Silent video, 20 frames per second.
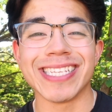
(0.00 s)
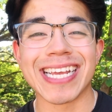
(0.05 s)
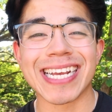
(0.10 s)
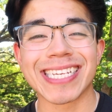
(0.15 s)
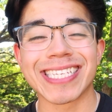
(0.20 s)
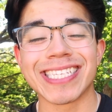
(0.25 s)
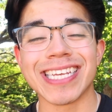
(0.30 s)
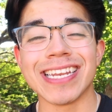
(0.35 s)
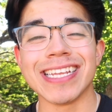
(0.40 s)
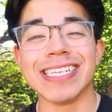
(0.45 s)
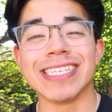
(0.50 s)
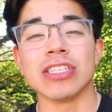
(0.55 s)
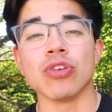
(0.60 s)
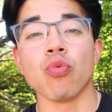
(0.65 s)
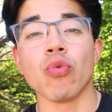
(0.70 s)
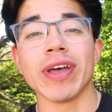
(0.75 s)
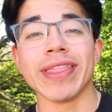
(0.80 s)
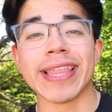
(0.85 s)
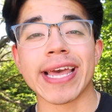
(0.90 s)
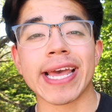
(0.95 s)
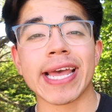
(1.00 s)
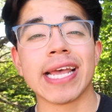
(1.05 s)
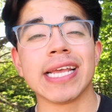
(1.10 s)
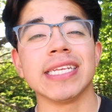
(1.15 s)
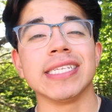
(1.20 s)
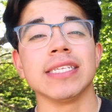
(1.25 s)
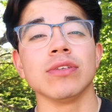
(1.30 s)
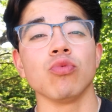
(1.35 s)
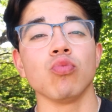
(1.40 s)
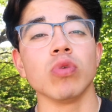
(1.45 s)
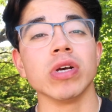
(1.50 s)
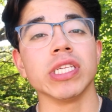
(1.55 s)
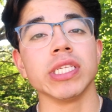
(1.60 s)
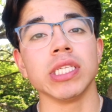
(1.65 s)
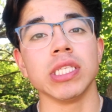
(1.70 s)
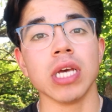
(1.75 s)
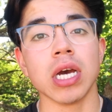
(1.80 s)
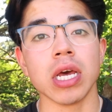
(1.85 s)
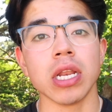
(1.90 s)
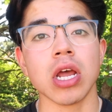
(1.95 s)
next study is the one that was
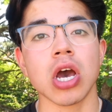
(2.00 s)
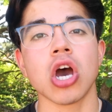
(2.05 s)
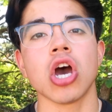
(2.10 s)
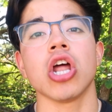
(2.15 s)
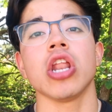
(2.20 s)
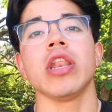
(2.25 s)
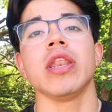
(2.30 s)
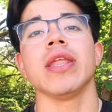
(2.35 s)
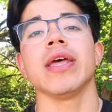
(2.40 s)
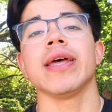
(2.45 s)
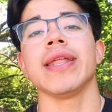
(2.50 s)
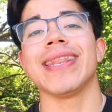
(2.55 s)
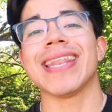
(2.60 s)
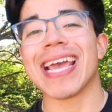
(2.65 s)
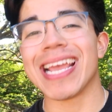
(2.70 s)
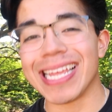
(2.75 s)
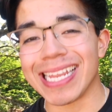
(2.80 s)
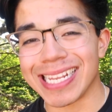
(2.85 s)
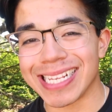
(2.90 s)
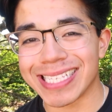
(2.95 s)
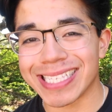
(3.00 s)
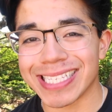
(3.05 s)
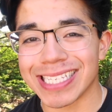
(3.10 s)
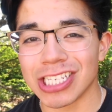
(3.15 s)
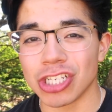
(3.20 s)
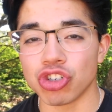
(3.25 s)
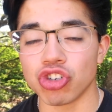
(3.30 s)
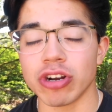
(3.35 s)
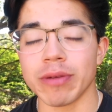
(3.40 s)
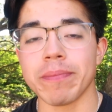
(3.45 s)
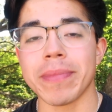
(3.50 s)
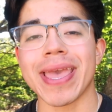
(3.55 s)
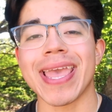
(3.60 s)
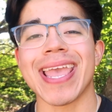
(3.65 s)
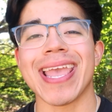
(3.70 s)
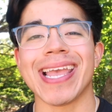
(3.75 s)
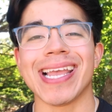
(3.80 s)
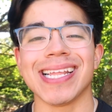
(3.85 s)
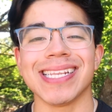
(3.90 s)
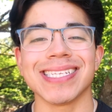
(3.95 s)
done on night eating syndrome
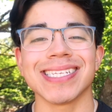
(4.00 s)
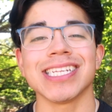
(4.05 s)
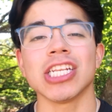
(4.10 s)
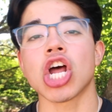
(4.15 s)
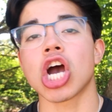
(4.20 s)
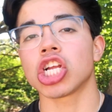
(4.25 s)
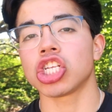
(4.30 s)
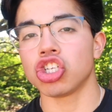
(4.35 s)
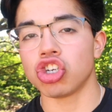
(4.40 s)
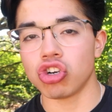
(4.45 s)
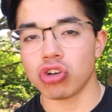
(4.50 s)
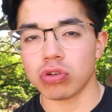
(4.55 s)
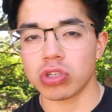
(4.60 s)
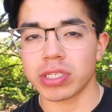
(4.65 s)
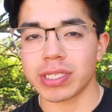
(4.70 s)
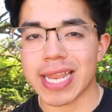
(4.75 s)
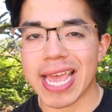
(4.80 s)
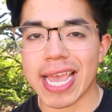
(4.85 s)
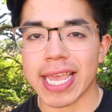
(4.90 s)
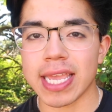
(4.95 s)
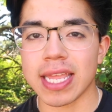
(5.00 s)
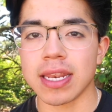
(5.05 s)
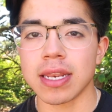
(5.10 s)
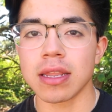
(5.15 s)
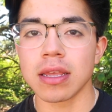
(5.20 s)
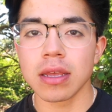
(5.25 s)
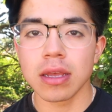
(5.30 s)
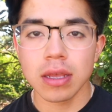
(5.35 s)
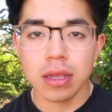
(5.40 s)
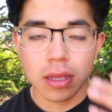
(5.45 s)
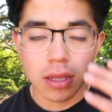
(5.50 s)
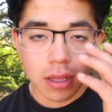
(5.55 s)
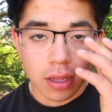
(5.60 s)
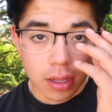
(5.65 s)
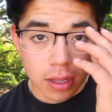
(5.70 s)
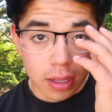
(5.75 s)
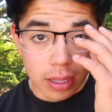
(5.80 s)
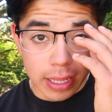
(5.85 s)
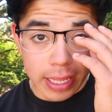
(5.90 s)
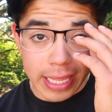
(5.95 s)
and nocturnal snacking.
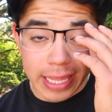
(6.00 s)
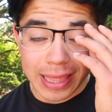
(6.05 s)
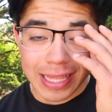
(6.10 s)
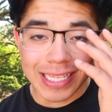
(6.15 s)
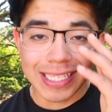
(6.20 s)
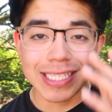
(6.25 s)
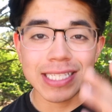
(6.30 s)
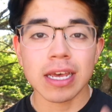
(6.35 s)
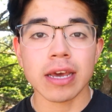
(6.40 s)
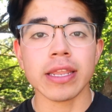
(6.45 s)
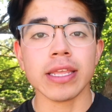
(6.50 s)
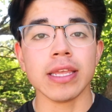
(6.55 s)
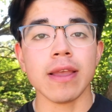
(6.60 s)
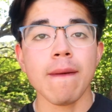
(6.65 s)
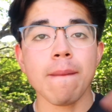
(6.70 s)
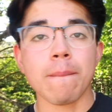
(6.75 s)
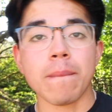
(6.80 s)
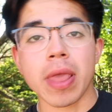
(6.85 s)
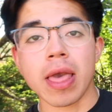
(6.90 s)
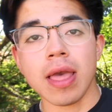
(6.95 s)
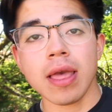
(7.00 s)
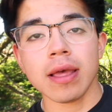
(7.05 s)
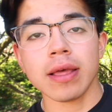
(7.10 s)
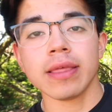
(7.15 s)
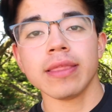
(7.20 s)
In the study, they